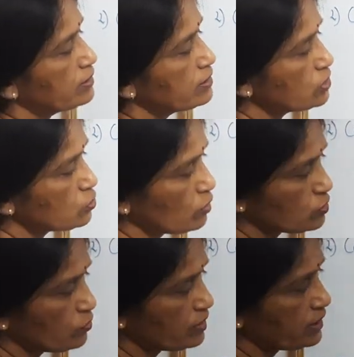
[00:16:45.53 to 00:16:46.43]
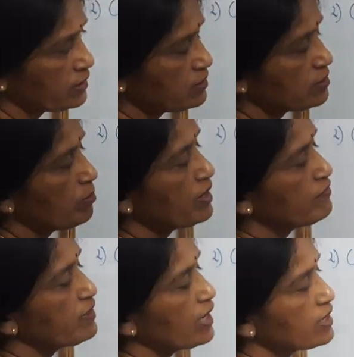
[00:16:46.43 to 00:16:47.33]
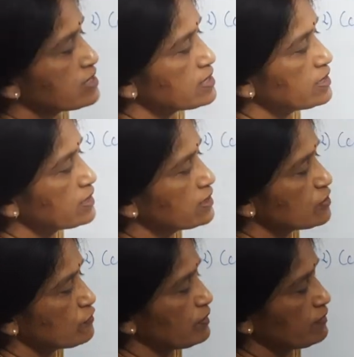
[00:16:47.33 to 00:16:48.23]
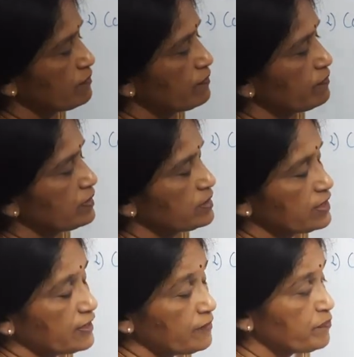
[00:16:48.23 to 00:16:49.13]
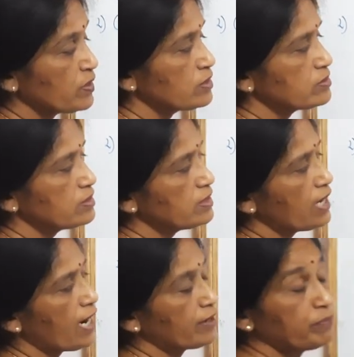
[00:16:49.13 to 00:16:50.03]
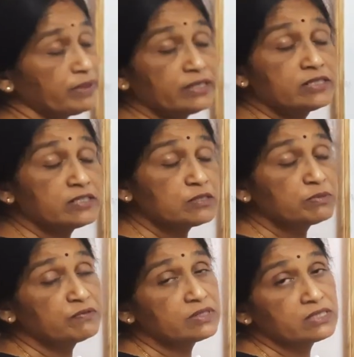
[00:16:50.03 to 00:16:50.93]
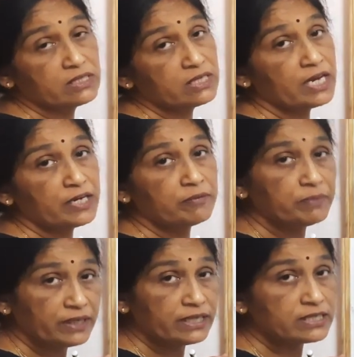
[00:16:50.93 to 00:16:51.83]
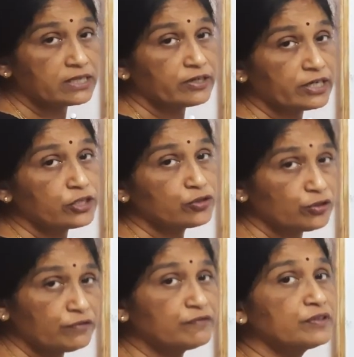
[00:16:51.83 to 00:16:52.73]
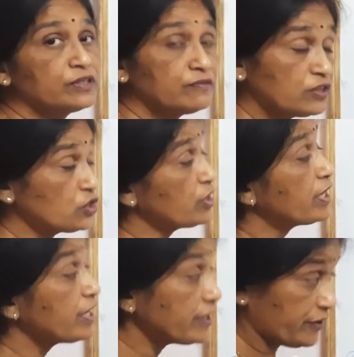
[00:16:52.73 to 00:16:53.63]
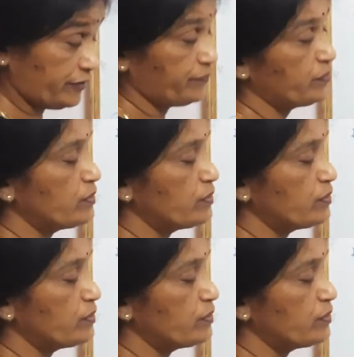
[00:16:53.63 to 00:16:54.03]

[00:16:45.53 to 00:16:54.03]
This is also a radius, but we are considering this one. Okay, C and P, distance between C and P is a radius of curvature here.